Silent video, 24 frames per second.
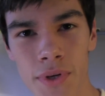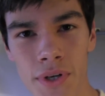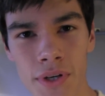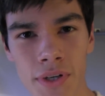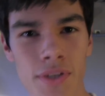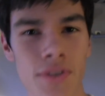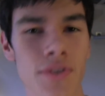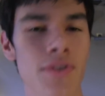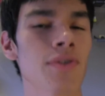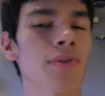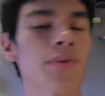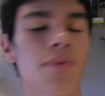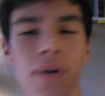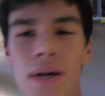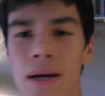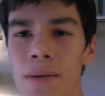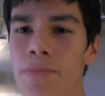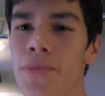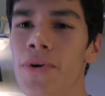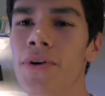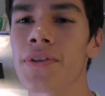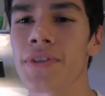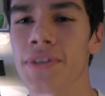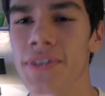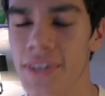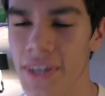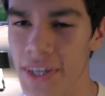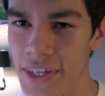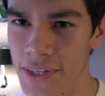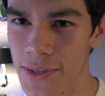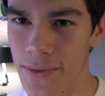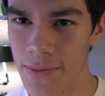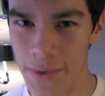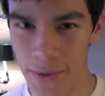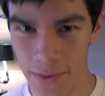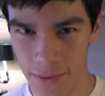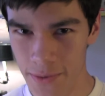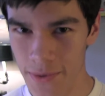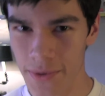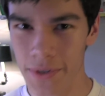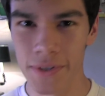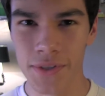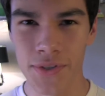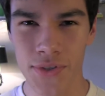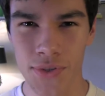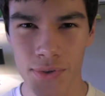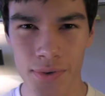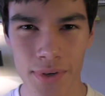we're going to scrap all the textbooks, we're
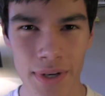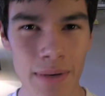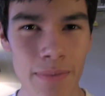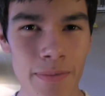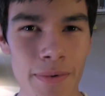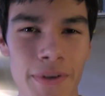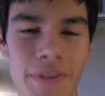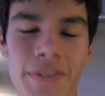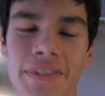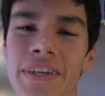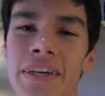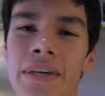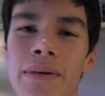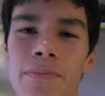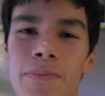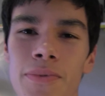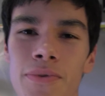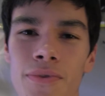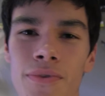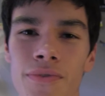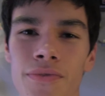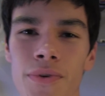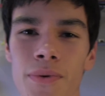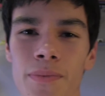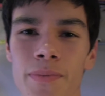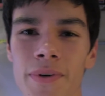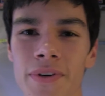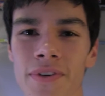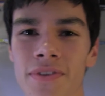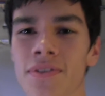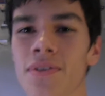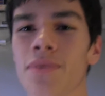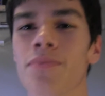going to scrap all the AP review books,